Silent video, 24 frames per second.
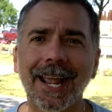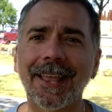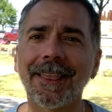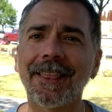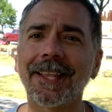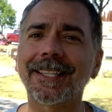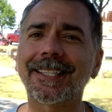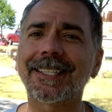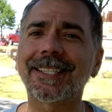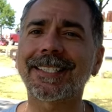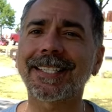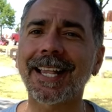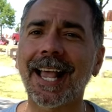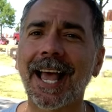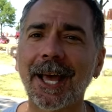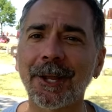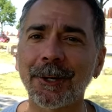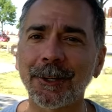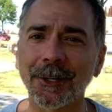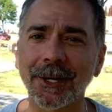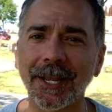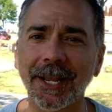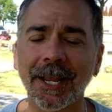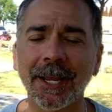And then
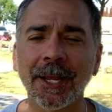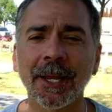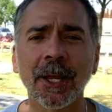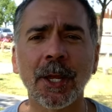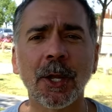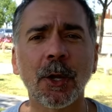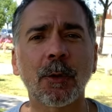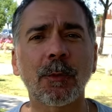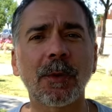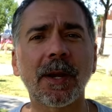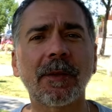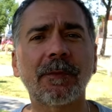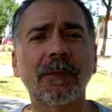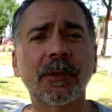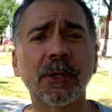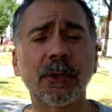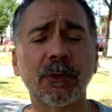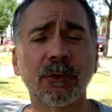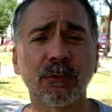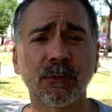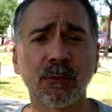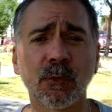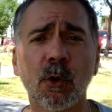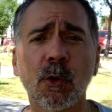Saturday, we have
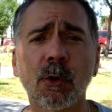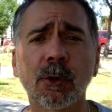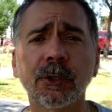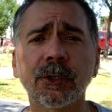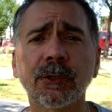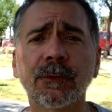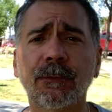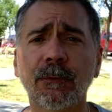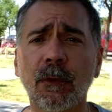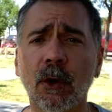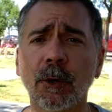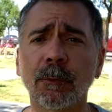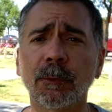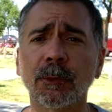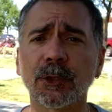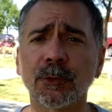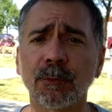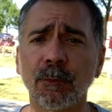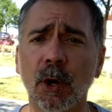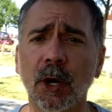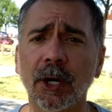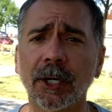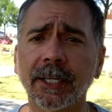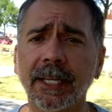the Aurora's
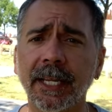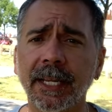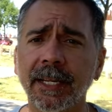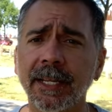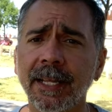Farmers Market.